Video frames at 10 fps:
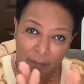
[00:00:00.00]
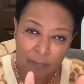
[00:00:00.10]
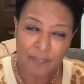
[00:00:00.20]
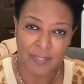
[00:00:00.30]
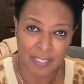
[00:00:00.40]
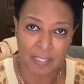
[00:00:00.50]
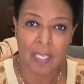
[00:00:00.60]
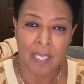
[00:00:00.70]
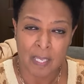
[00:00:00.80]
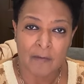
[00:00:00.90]
everything
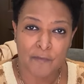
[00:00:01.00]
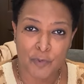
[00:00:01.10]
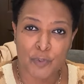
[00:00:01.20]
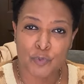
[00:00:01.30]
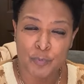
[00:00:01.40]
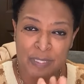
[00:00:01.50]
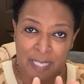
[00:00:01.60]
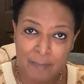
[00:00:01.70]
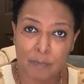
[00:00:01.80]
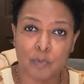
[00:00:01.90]
for you to be
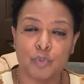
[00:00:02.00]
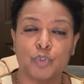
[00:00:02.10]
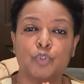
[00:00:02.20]
able